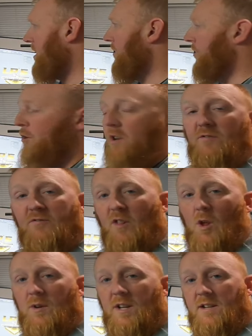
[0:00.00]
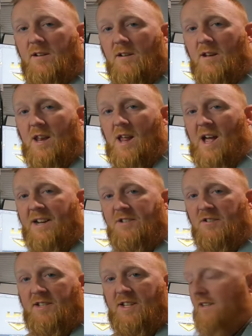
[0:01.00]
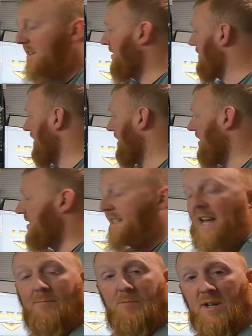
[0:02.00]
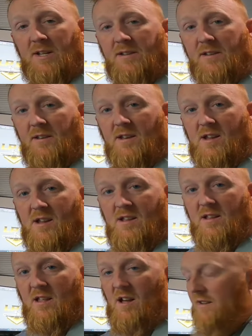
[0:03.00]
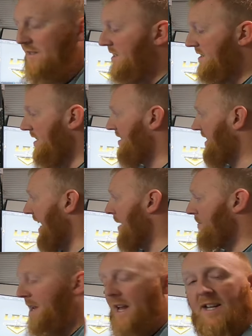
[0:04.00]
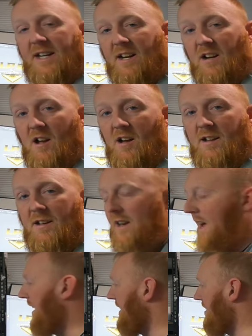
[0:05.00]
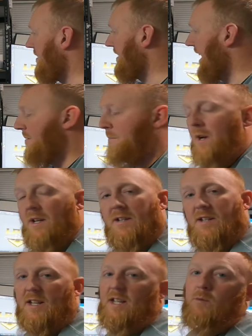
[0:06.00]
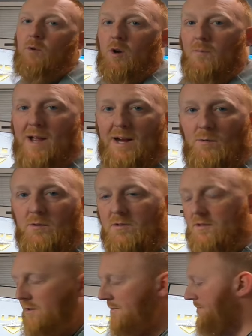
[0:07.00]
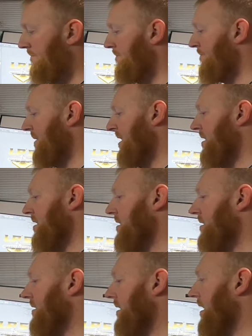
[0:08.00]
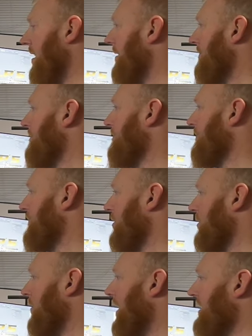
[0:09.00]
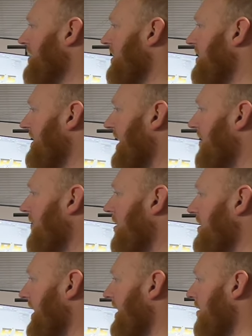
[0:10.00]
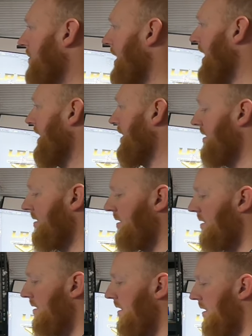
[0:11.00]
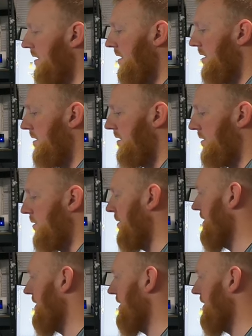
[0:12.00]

you can float it. I just hit the stop button. Uh, since it stopped, I hit cut. I hit the stop button. It will go backwards. Um, so you watch it and see how far it's gotta go back. So